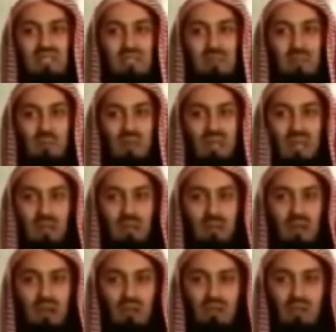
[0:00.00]
It is simply an
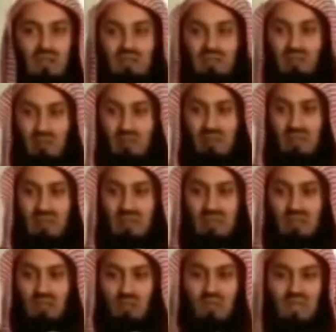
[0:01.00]
amount from
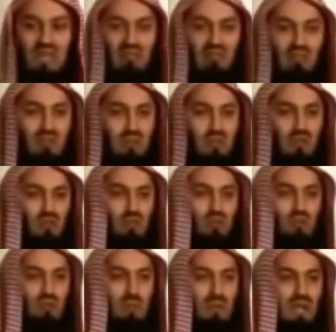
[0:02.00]
here to there, from the
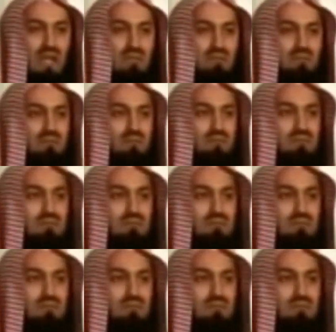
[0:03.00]
groom to the bride.